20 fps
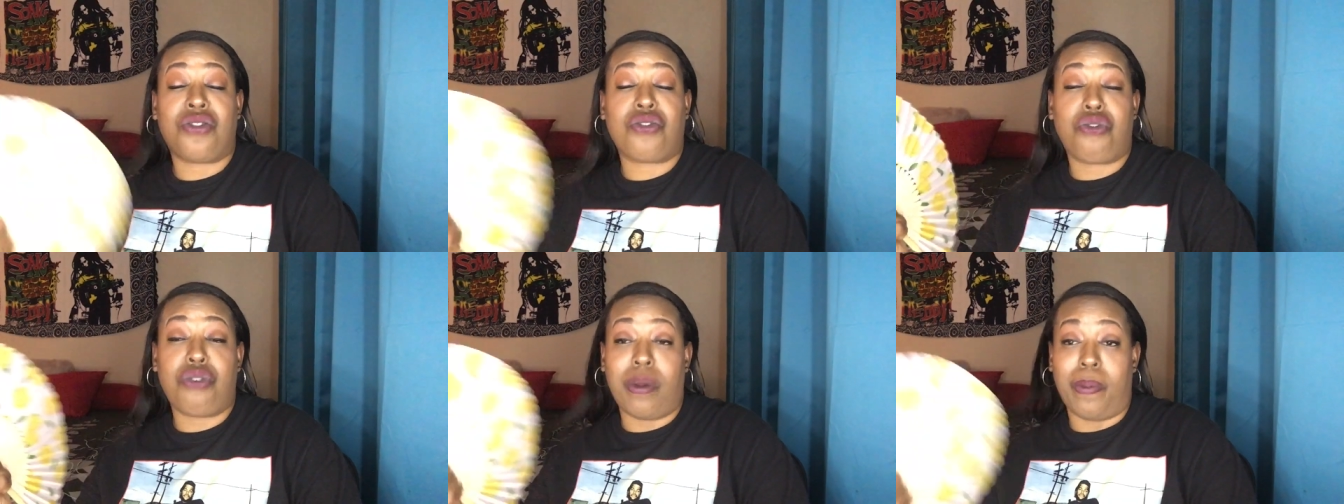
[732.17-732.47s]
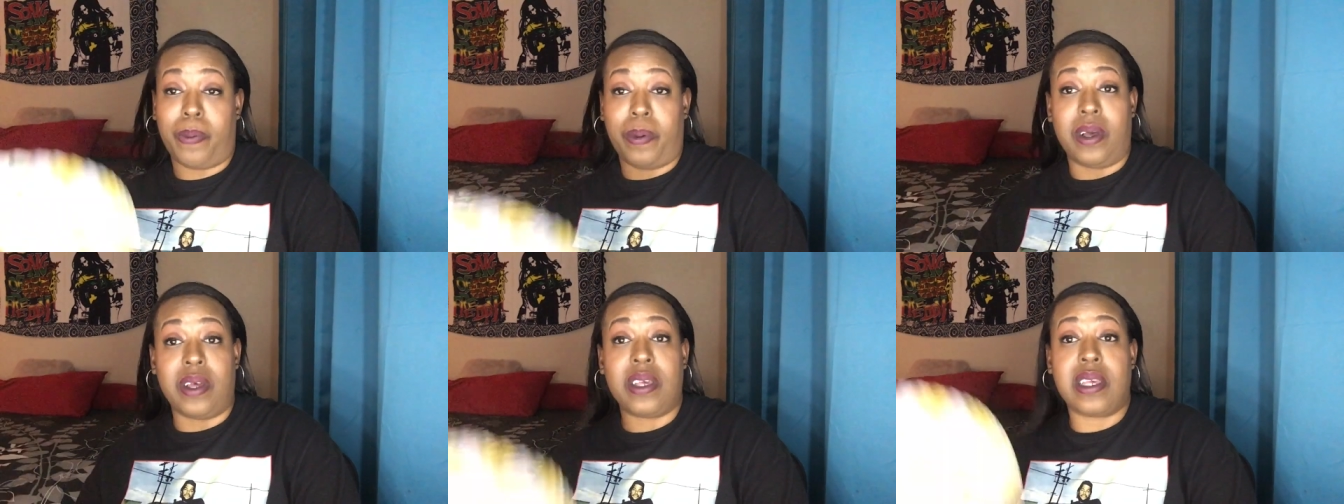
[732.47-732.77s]

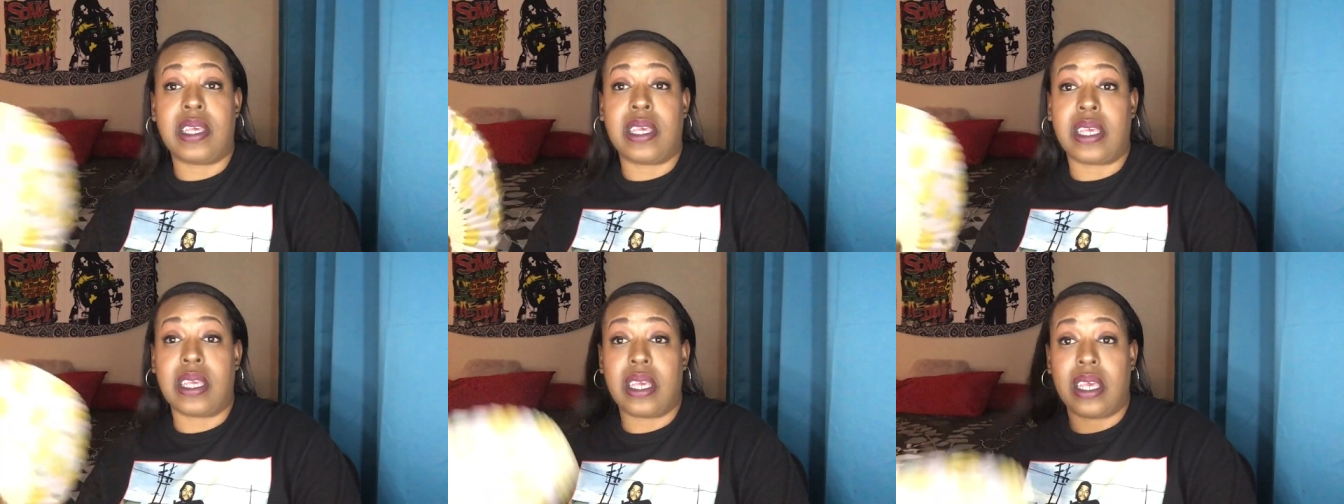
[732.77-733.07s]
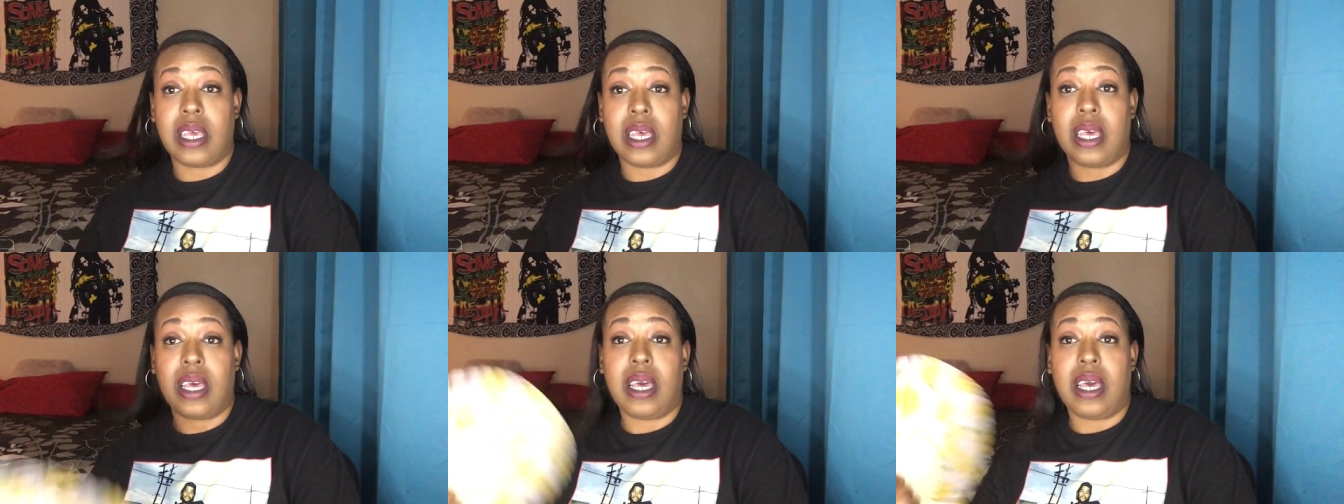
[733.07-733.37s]
scrippers
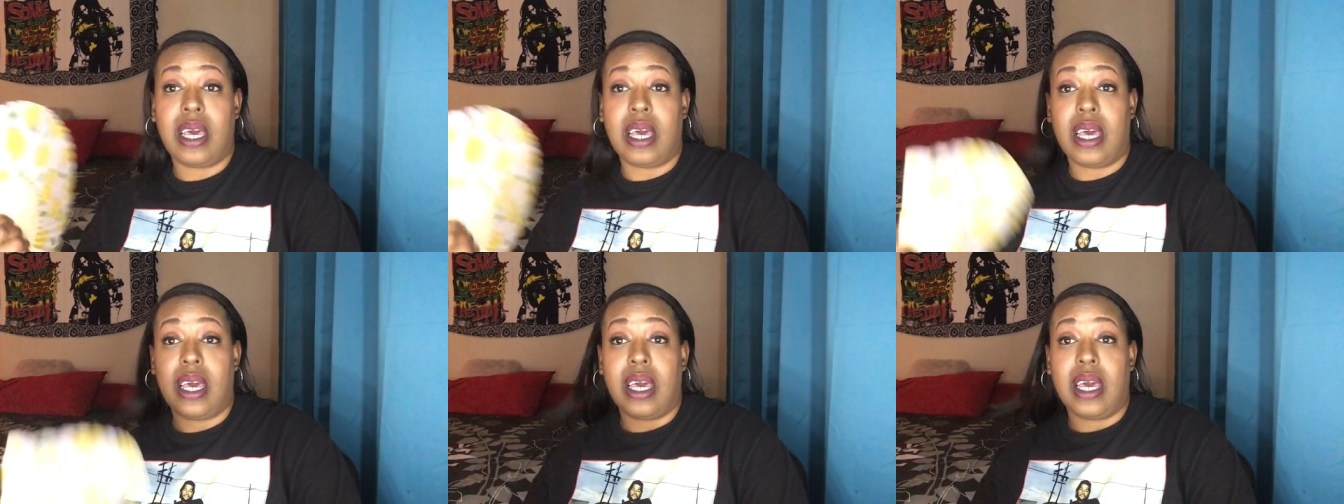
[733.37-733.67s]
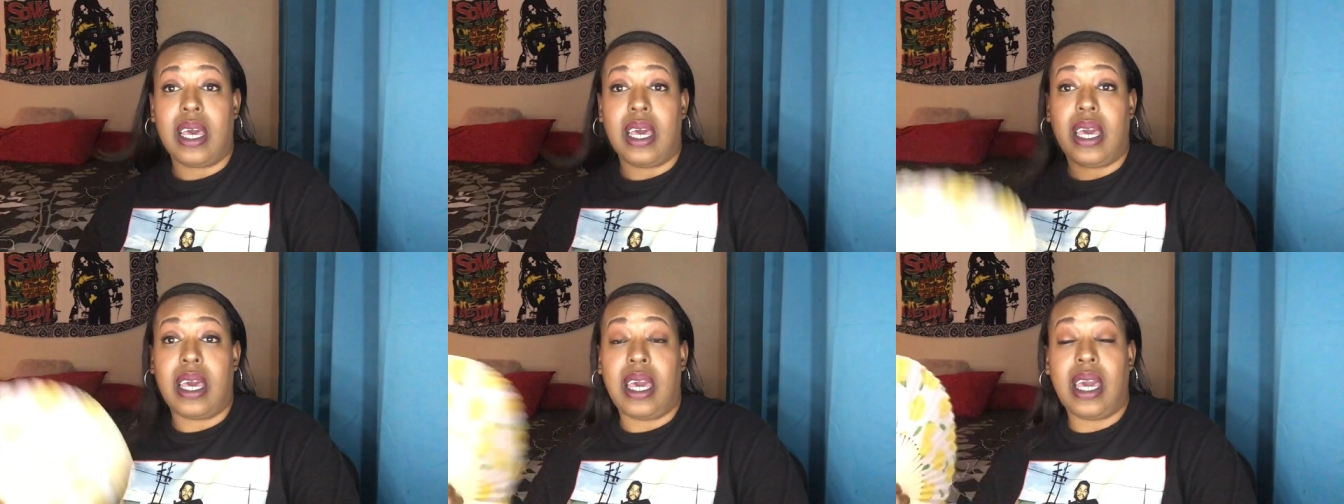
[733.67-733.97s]

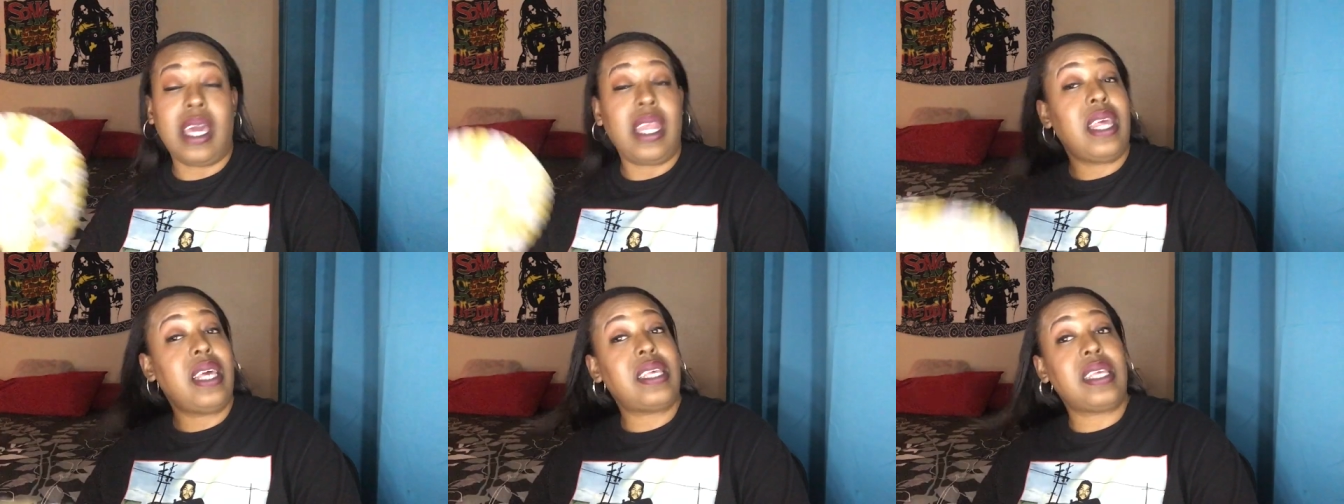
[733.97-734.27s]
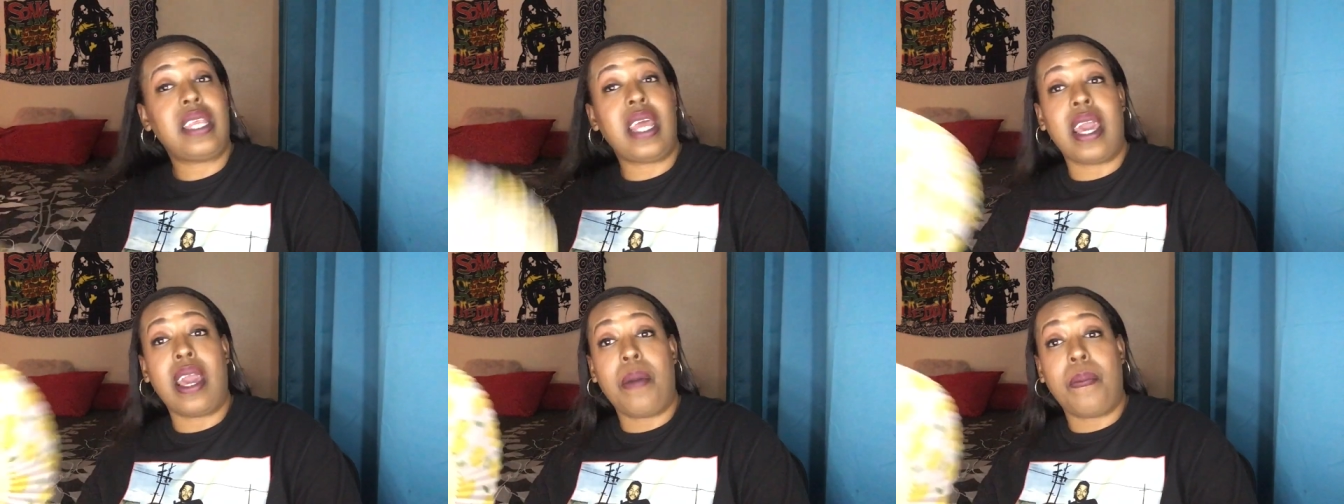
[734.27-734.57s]
in this
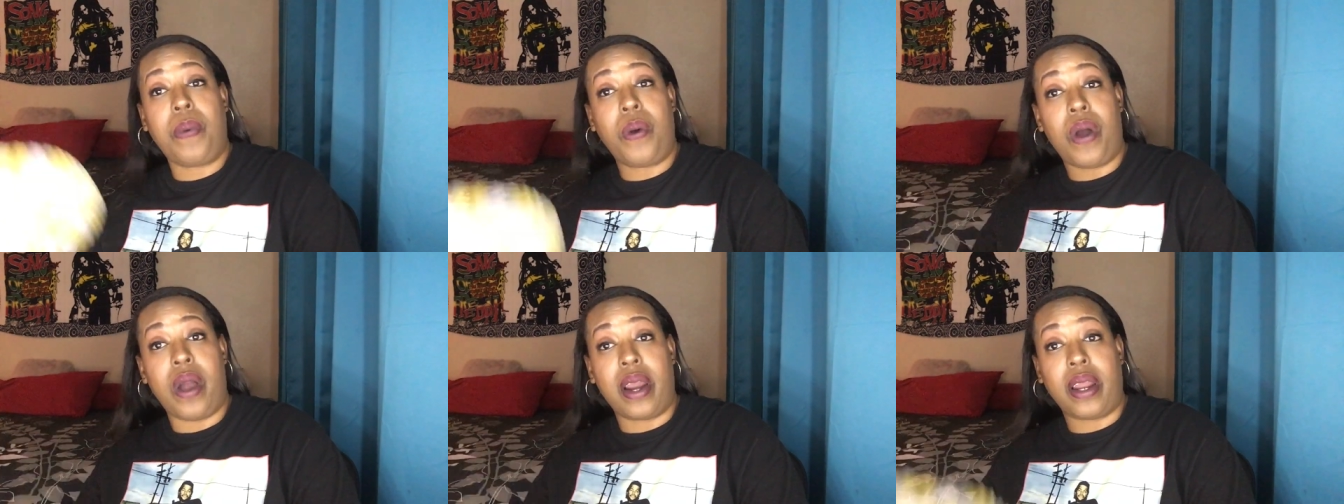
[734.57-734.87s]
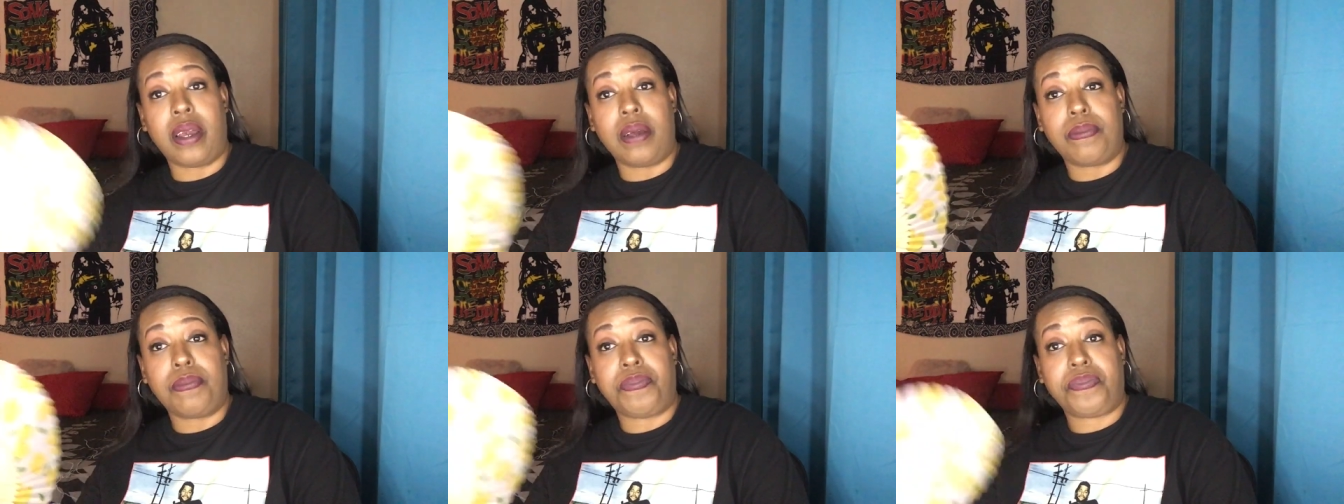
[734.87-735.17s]
damn party.